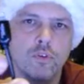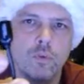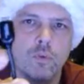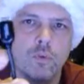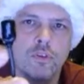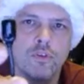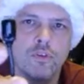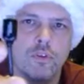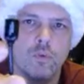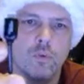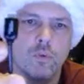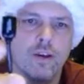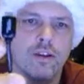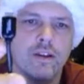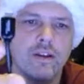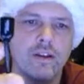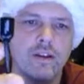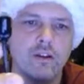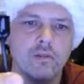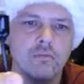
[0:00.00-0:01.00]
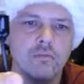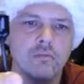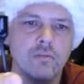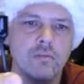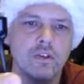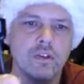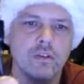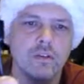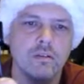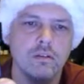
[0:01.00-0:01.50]
basically right in here,
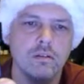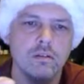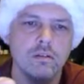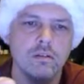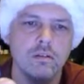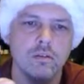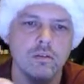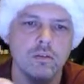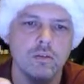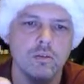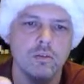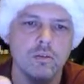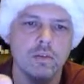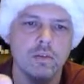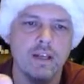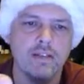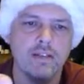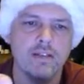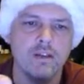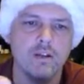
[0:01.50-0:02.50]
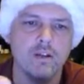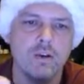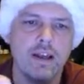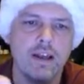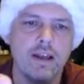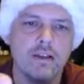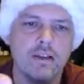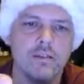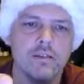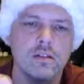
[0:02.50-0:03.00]
the plastic
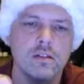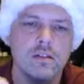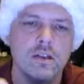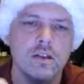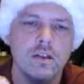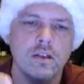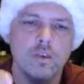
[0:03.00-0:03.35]
cracks,